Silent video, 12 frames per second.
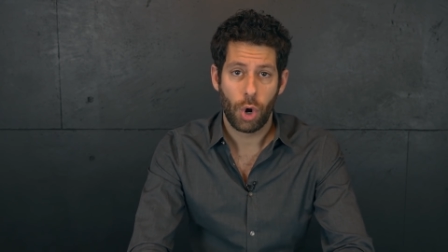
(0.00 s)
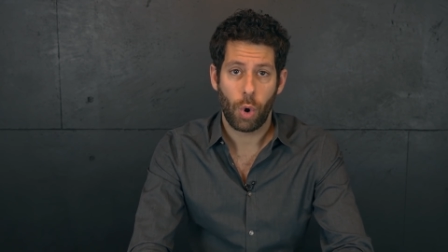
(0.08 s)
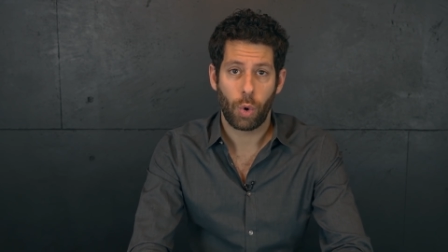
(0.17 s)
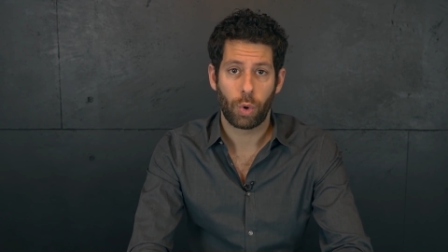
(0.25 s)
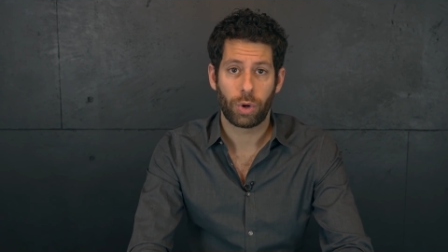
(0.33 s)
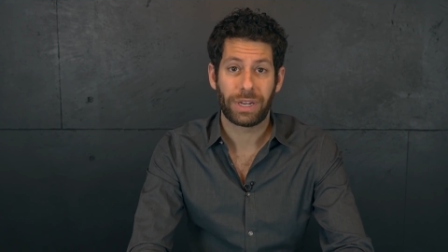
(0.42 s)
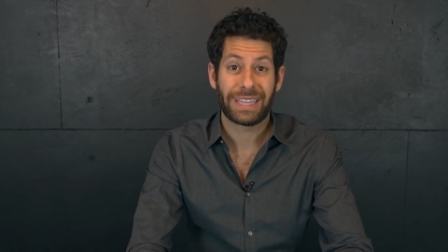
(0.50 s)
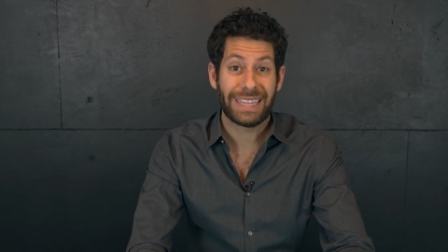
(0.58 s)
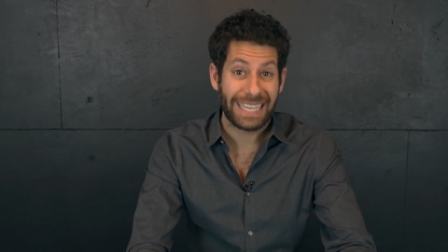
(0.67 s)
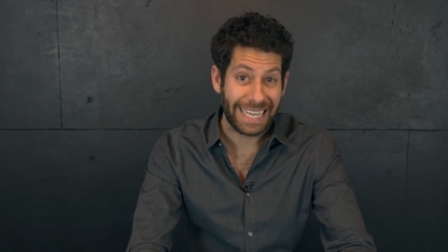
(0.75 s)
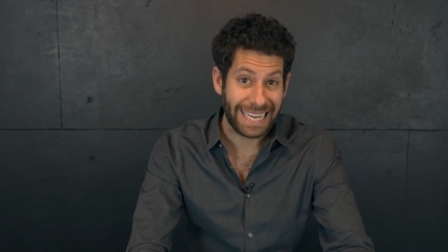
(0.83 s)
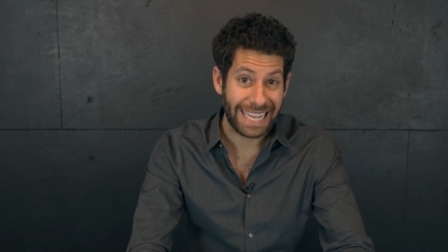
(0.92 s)
or
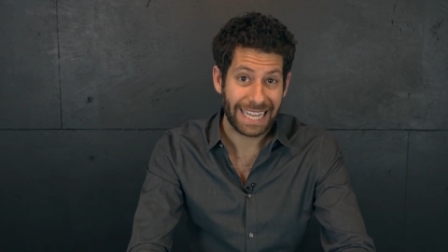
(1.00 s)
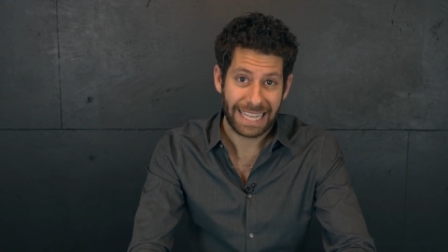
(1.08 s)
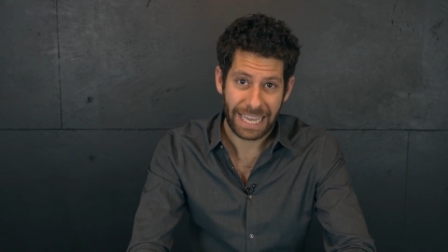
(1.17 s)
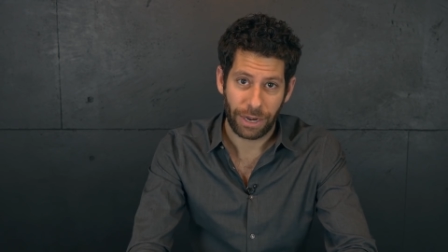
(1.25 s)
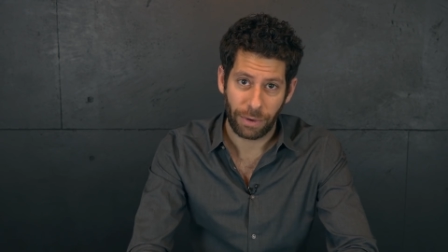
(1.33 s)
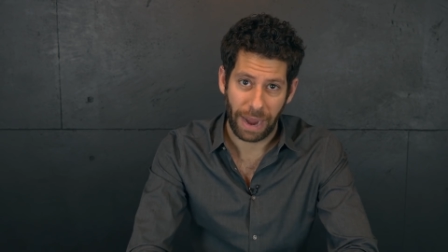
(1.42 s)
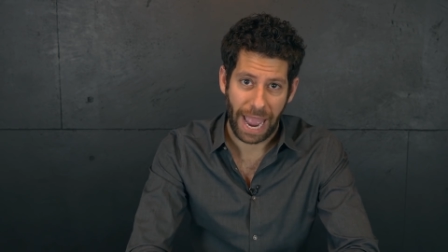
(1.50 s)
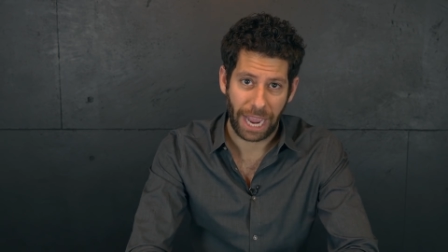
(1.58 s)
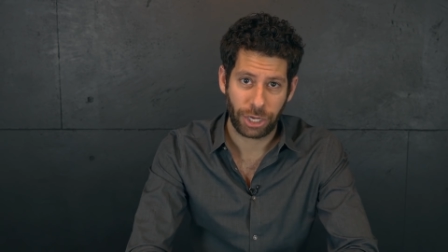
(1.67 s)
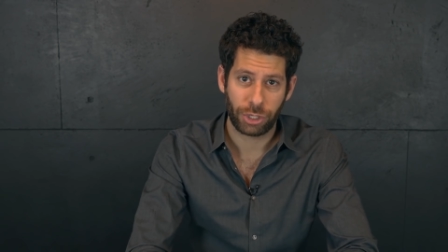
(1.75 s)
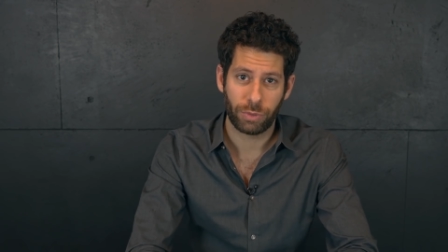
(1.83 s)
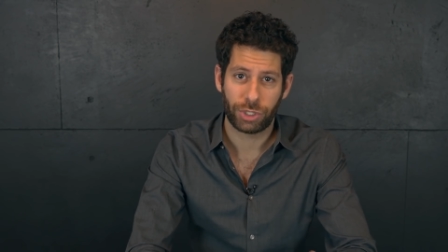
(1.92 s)
leading the interaction,